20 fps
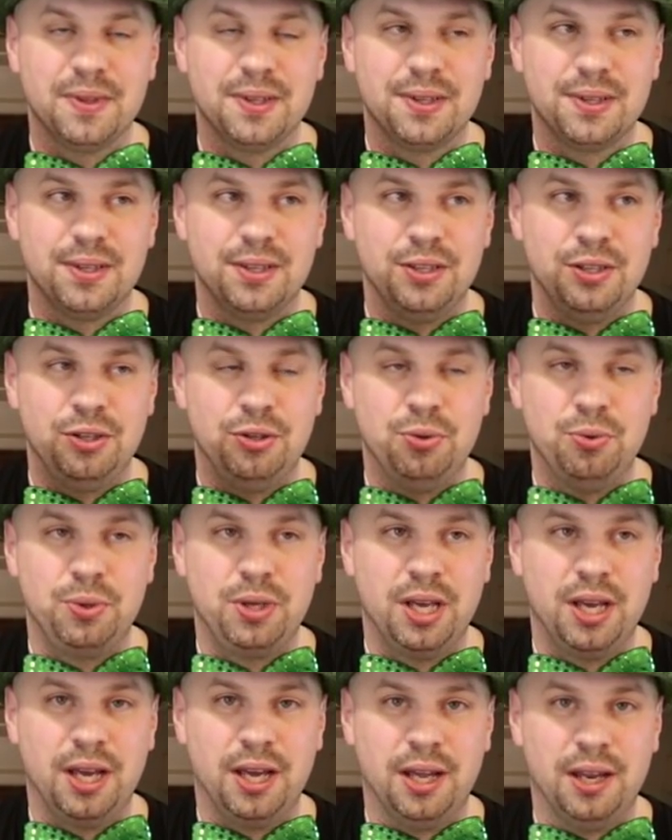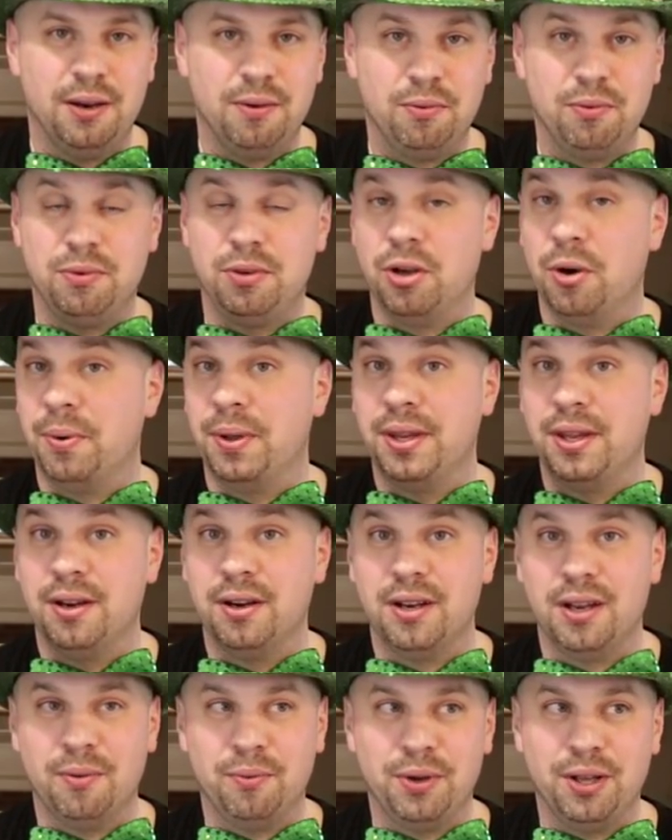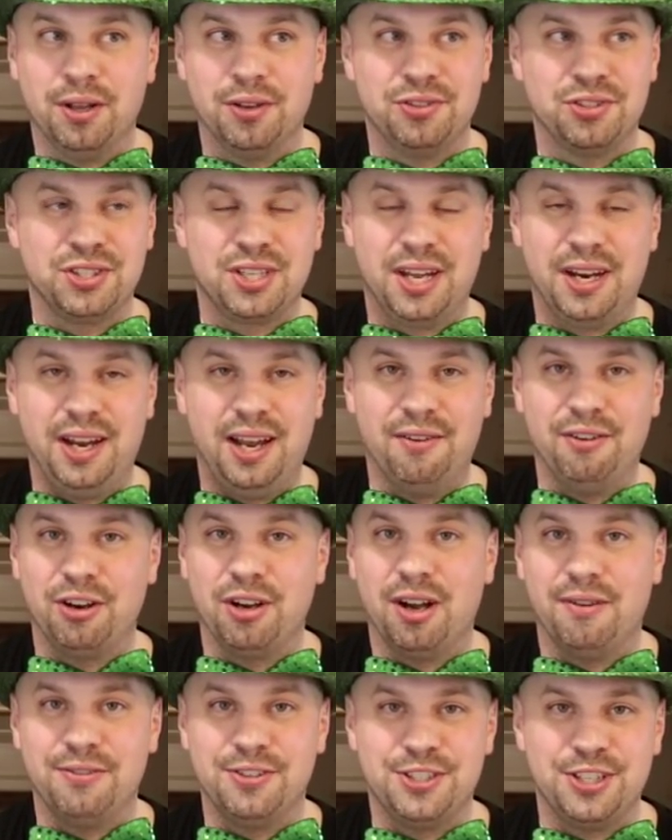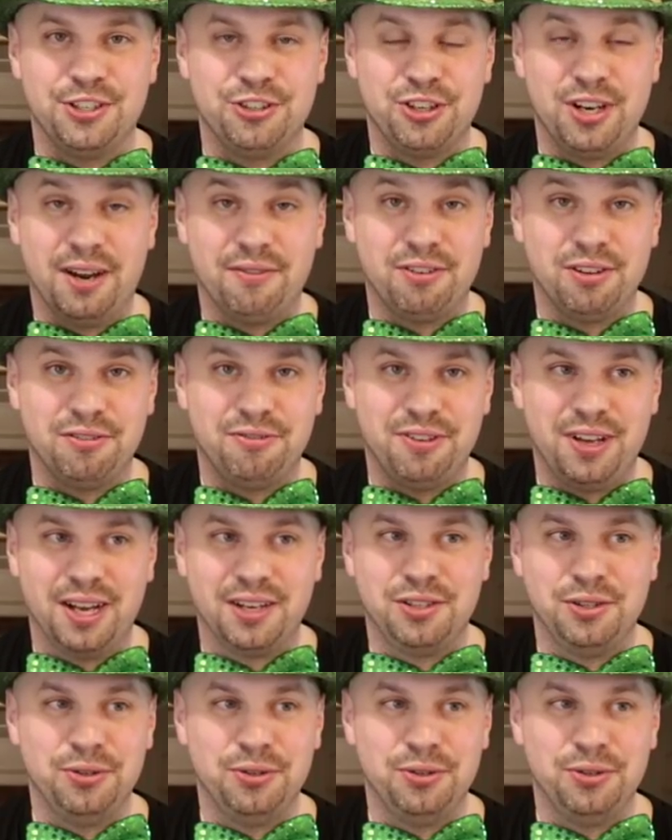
you can go in there, and we all just kind of have a conversation after the fact.